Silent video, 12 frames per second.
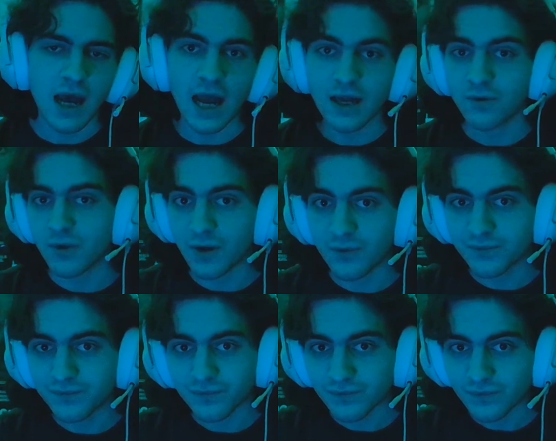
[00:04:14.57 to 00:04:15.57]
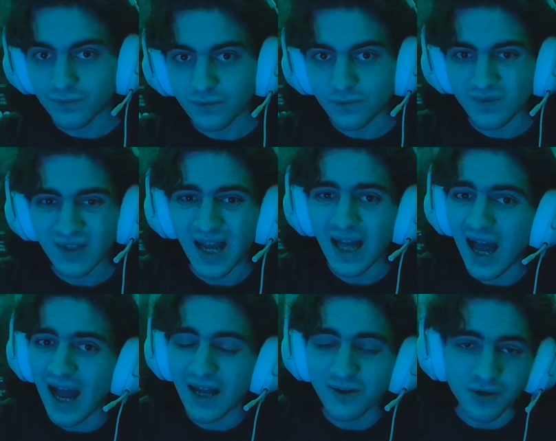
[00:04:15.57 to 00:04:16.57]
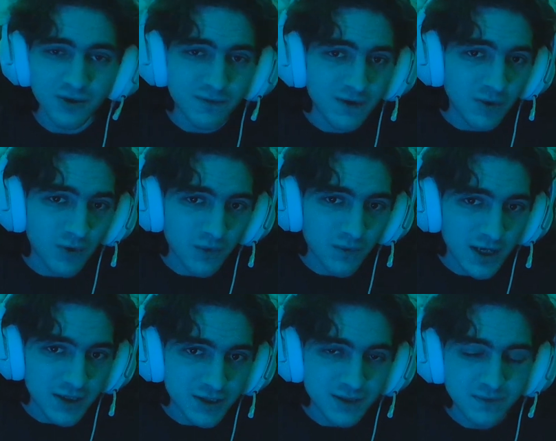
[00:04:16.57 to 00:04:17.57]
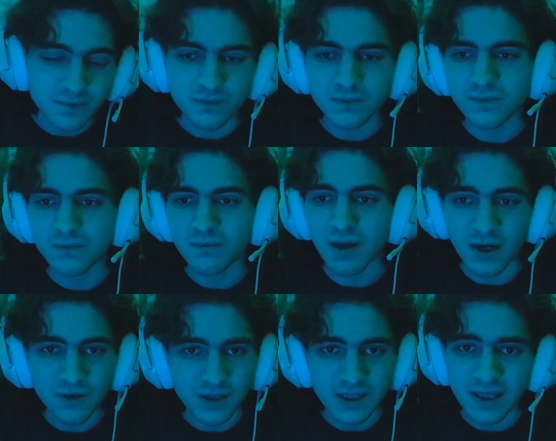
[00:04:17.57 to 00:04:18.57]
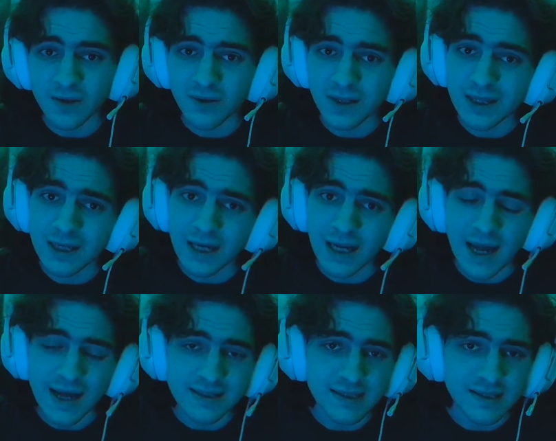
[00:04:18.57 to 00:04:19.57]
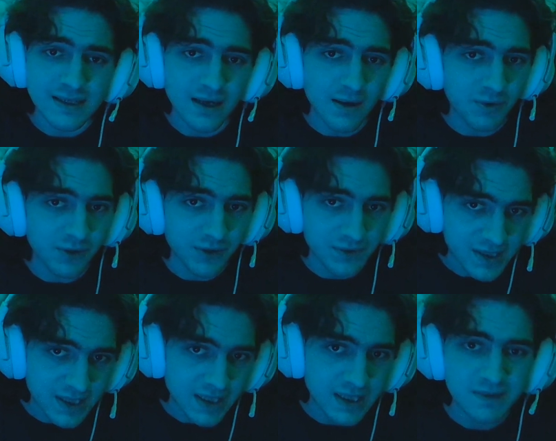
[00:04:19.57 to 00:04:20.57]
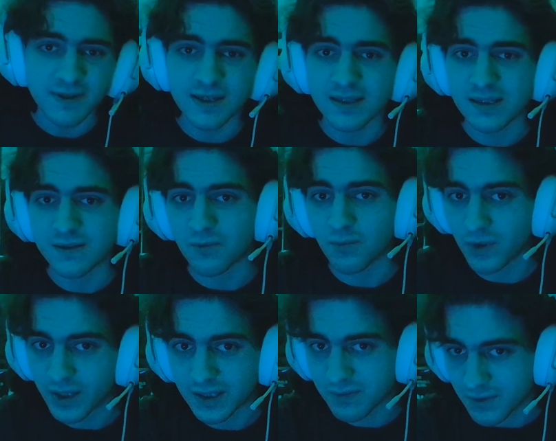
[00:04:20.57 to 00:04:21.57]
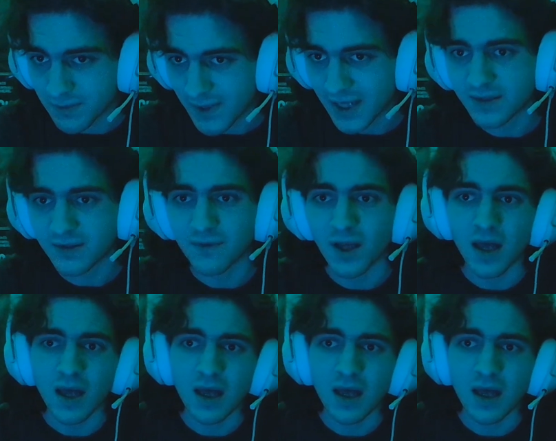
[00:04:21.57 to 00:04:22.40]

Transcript: I don't know. I don't know if I want to watch it. Apparently, the only thing it adds is a couple new scenes because it's from Rika's perspective.